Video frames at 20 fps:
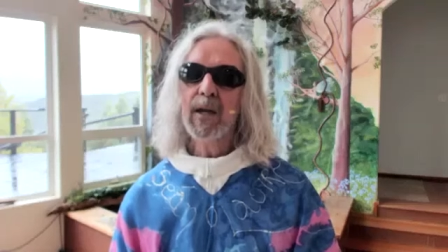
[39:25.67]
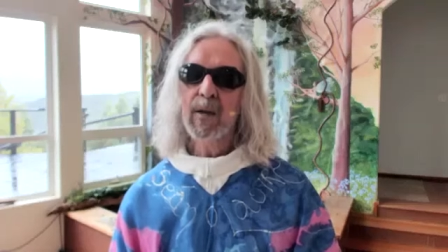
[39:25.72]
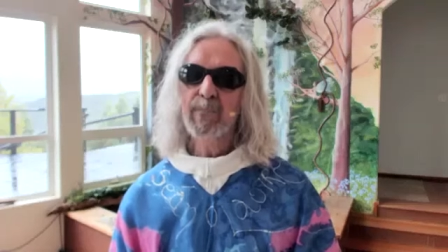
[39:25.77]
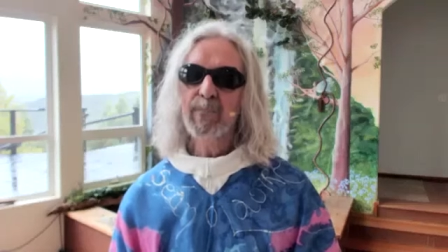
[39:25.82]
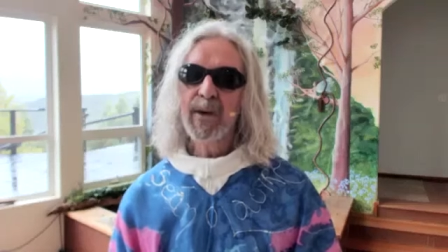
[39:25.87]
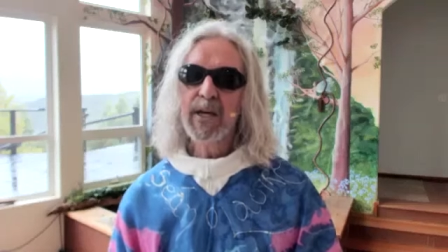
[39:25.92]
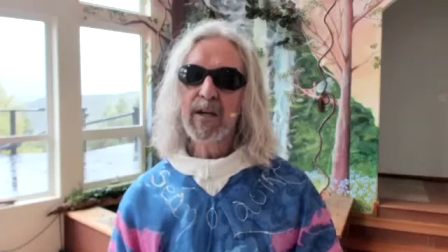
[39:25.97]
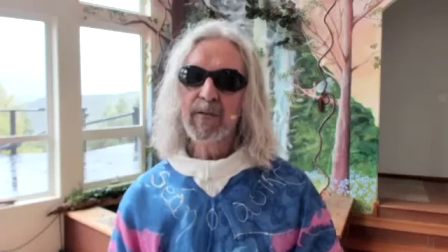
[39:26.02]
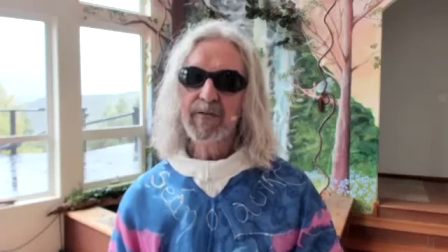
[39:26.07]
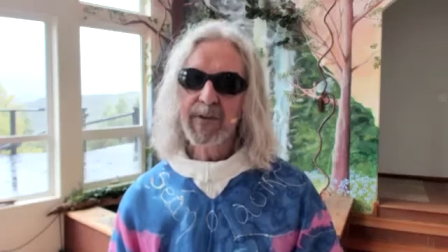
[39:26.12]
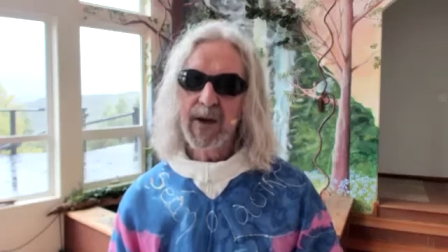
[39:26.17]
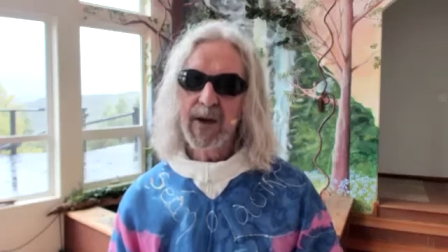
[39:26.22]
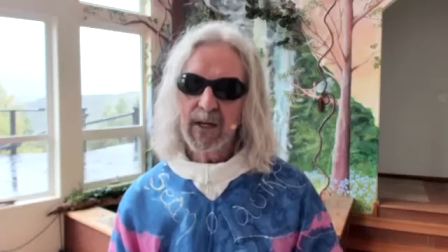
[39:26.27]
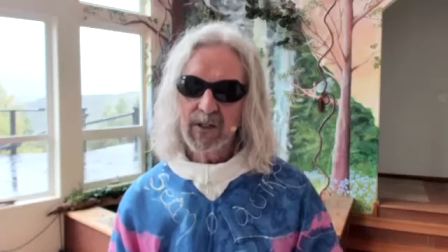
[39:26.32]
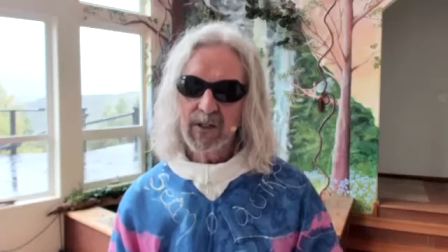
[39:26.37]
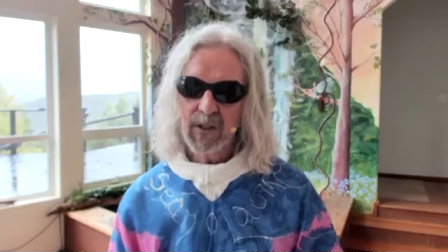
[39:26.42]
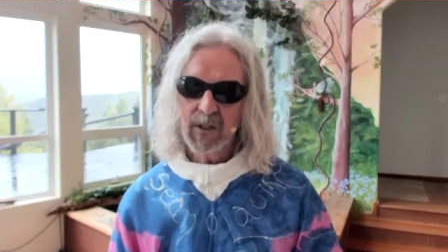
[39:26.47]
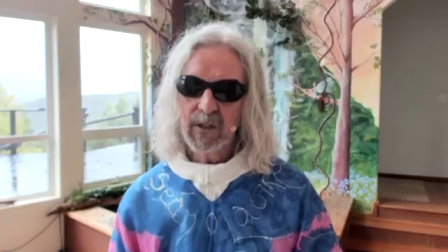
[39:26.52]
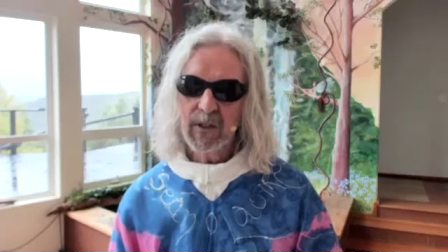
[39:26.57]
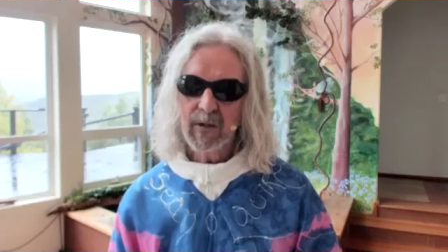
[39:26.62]

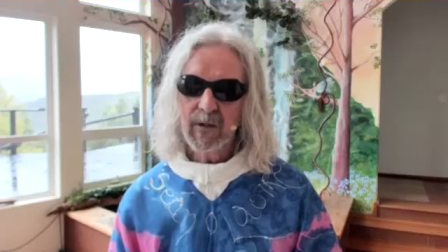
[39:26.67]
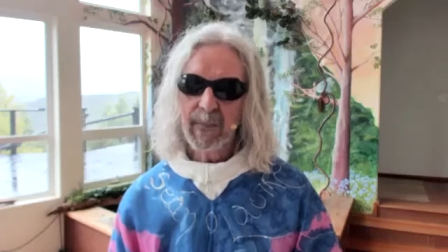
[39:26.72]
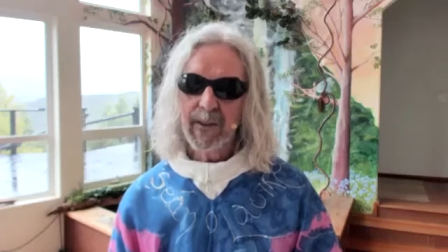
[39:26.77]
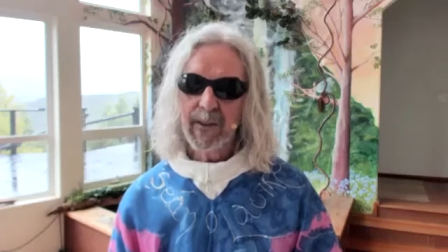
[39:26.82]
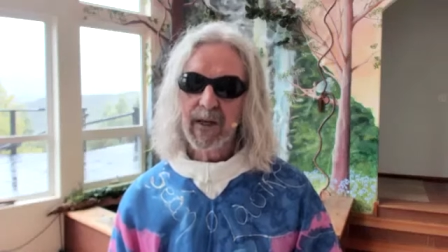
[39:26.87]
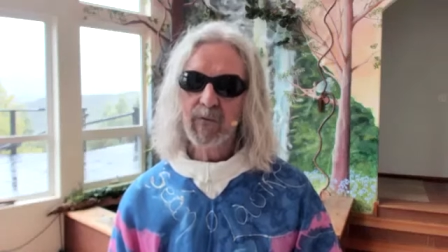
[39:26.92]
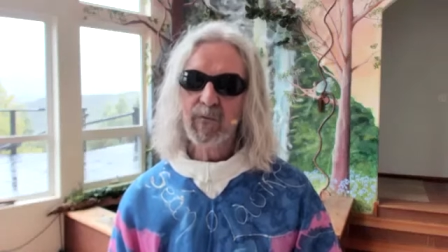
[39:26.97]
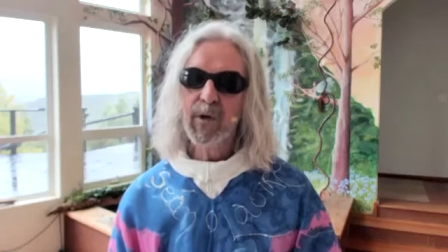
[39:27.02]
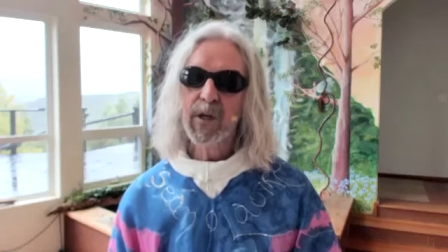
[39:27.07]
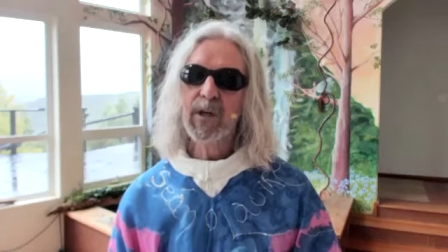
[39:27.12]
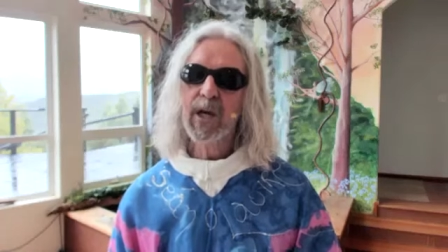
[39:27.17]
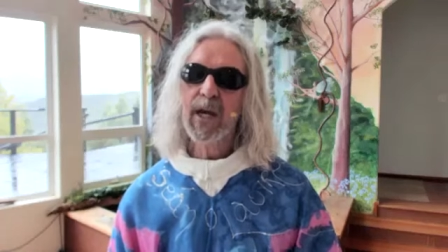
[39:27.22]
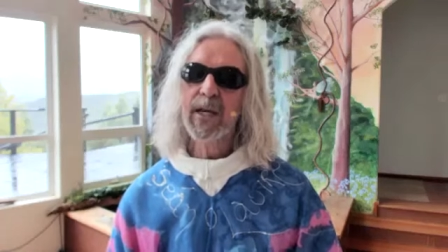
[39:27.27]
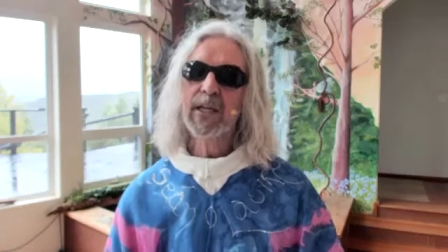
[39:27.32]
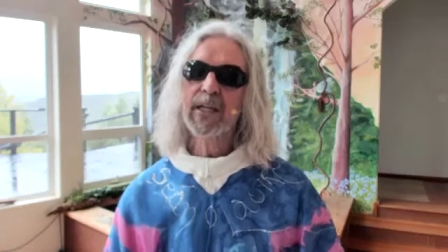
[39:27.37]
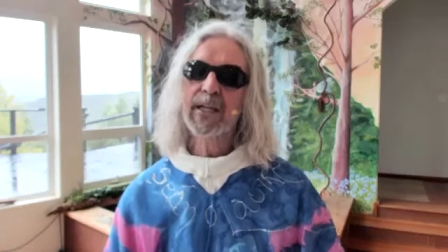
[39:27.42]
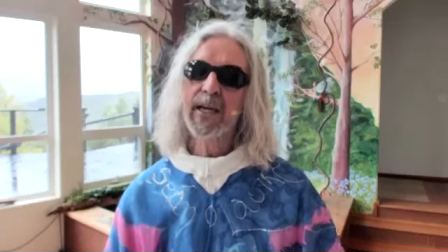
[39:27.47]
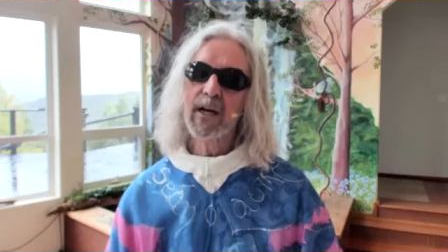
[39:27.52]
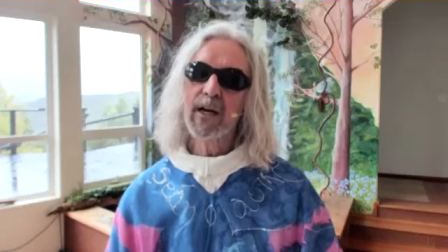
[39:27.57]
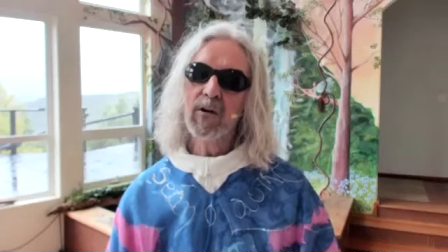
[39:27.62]
benefactor if we kind
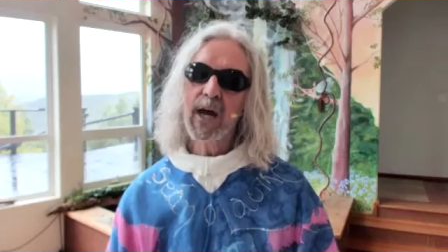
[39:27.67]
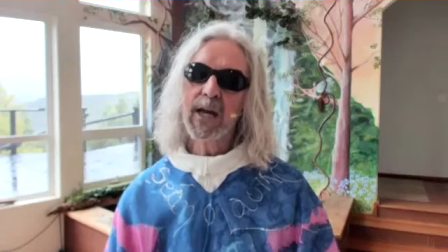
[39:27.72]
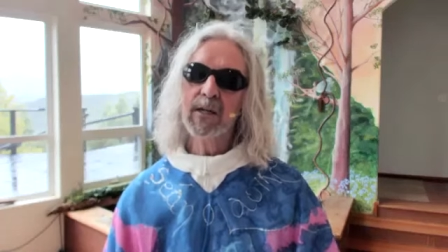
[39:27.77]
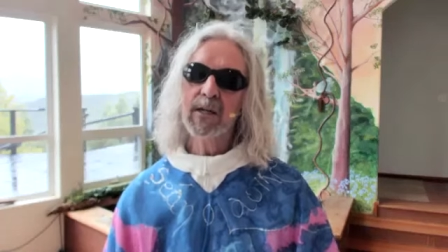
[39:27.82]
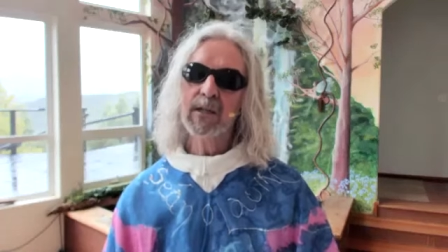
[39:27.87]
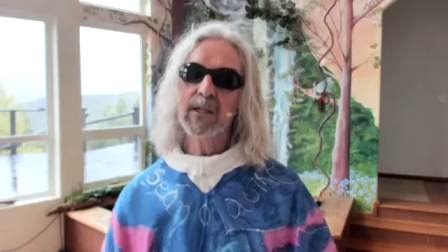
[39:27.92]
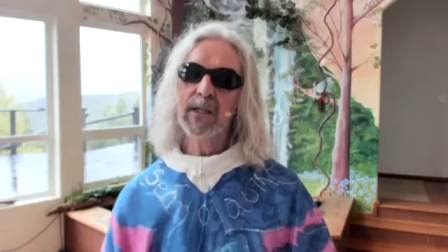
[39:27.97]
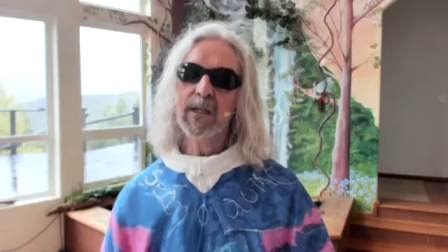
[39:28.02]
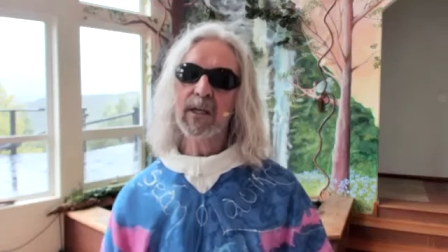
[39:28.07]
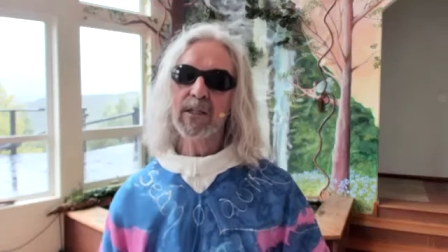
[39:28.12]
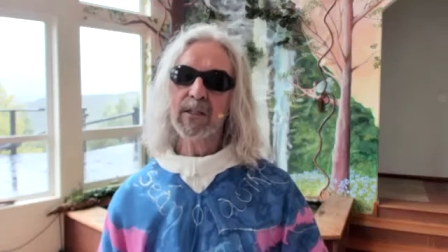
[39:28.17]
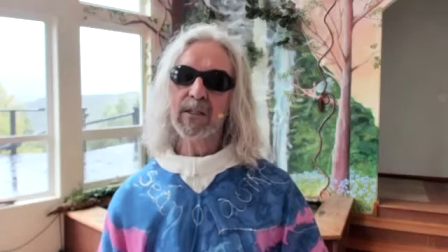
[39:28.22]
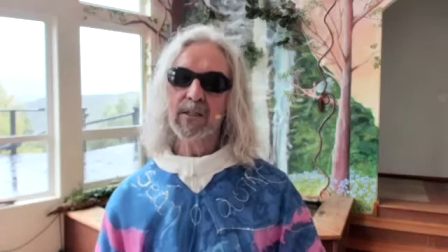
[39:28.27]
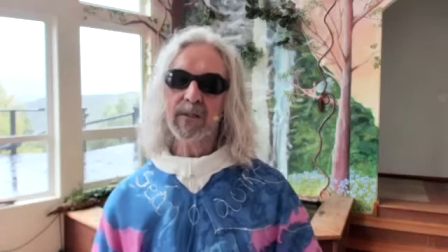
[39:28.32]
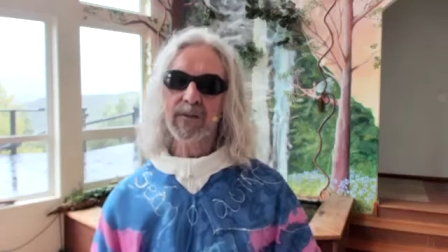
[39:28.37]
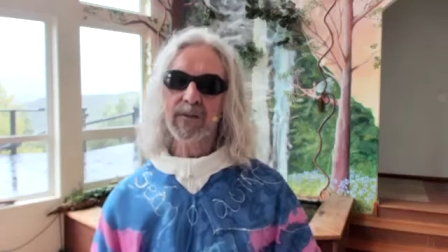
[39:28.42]
of get our act together.